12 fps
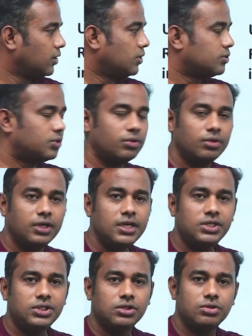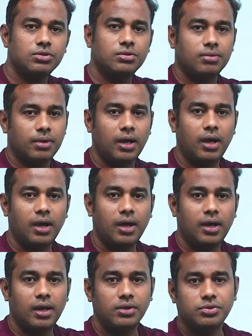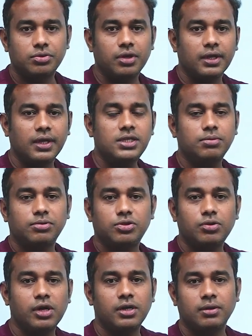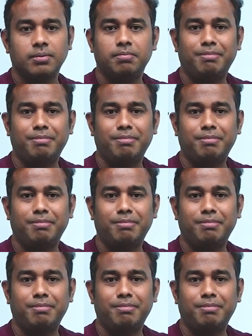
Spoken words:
So each student